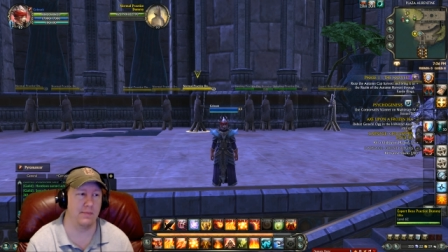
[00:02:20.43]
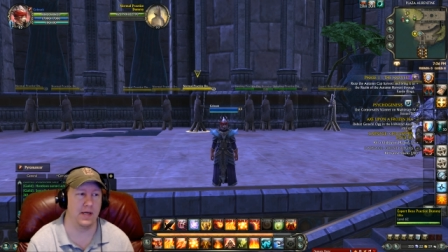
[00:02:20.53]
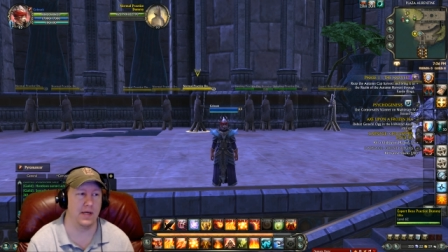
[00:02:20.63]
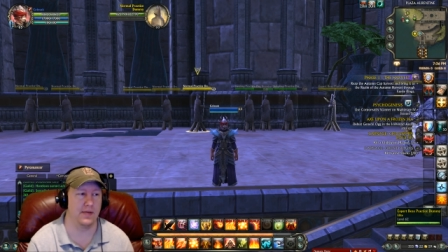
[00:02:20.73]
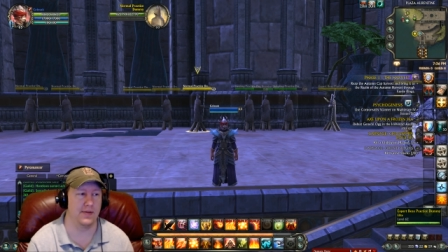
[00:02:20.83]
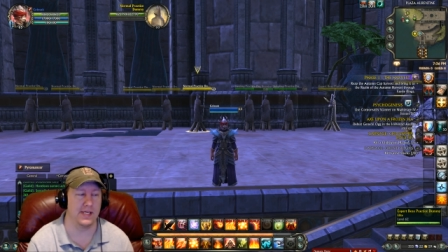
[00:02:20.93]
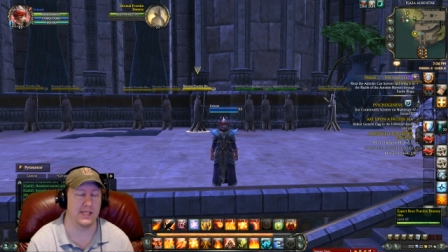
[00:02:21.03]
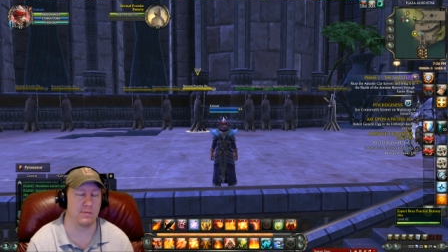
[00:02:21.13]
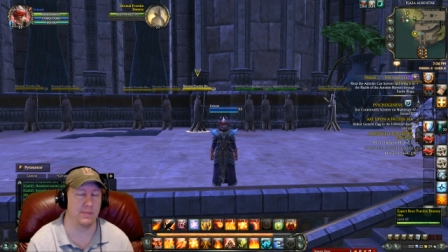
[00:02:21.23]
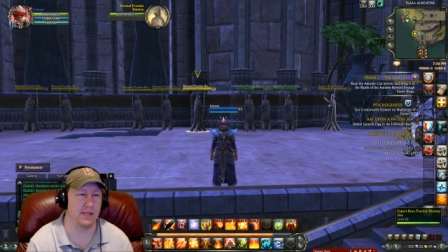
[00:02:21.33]
but
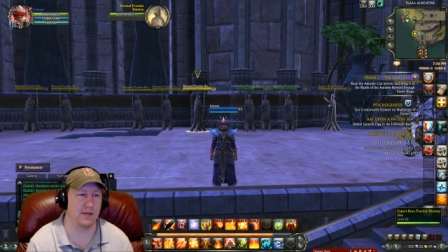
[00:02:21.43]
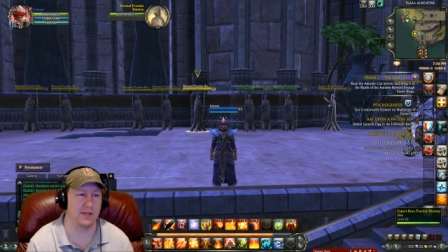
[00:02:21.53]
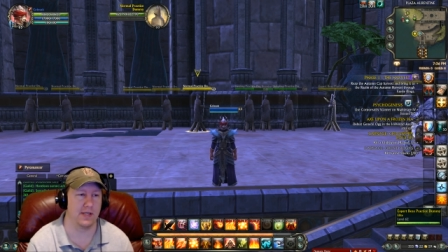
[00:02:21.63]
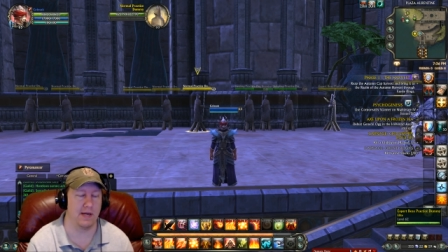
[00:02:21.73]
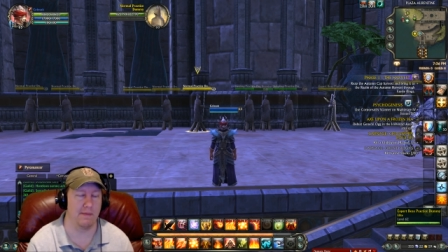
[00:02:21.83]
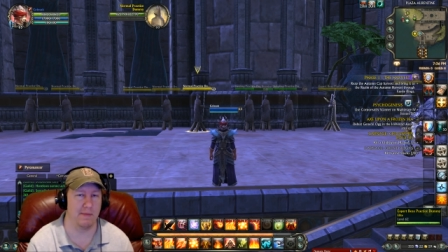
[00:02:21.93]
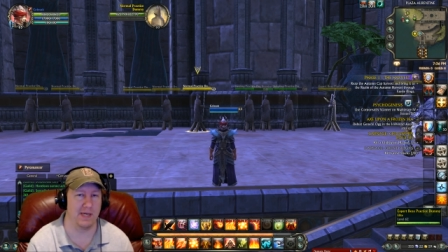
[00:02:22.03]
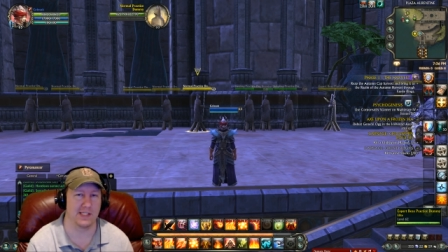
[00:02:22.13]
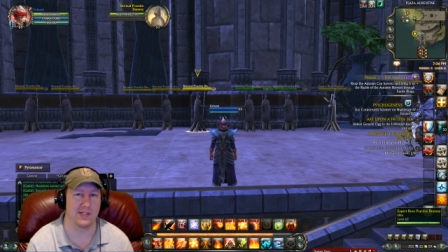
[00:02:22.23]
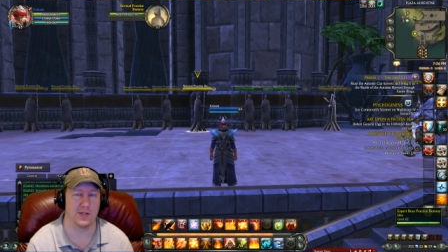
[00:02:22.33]
this build that I'm
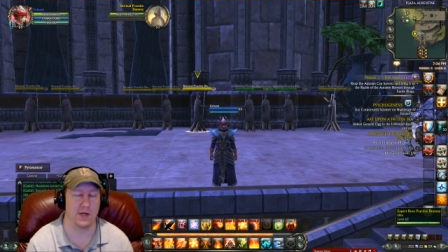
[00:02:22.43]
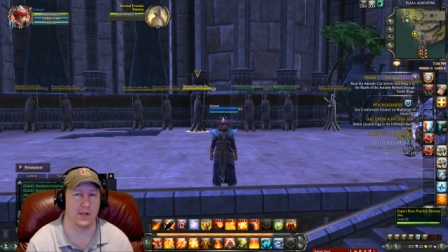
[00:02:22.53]
about to show